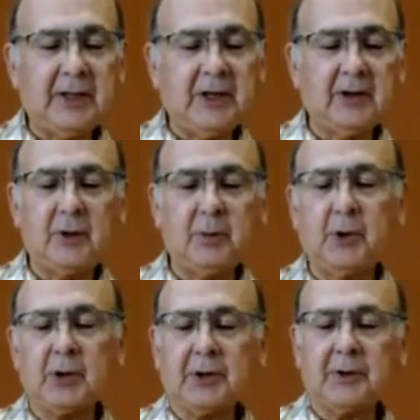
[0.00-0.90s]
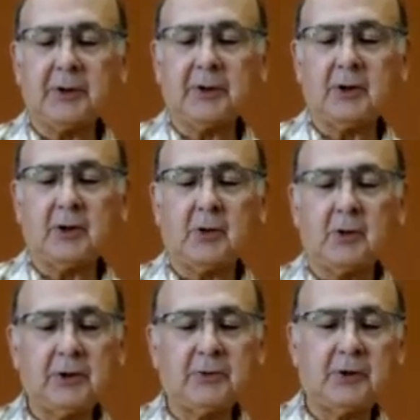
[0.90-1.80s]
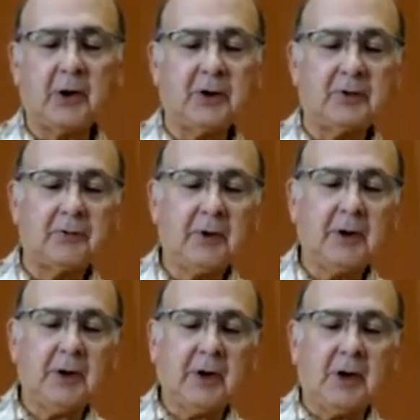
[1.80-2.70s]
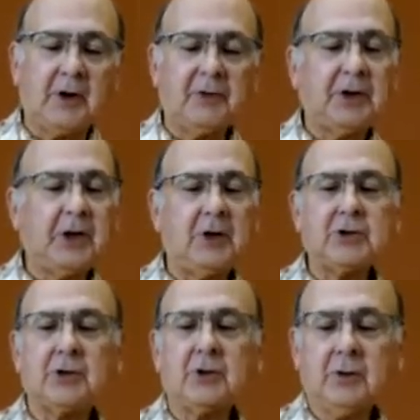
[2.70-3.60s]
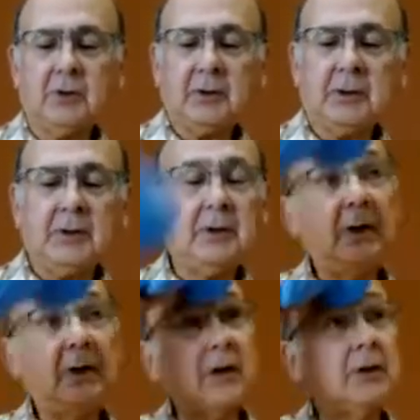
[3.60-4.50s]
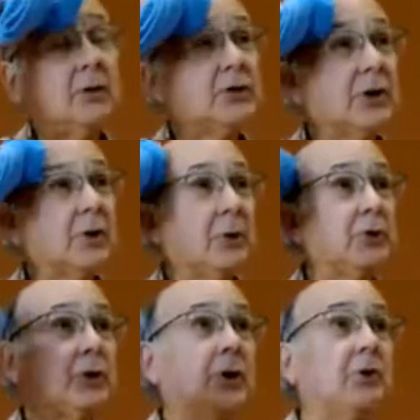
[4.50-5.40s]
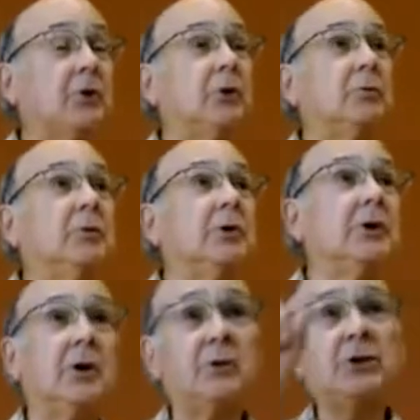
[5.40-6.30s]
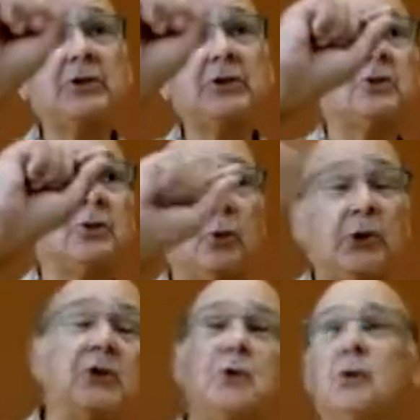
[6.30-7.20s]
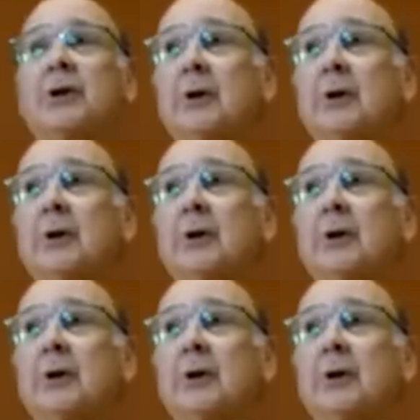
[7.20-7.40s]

the end of the book, you know, when you've gone on vacation and you send a postcard home, and it always says, Wish you were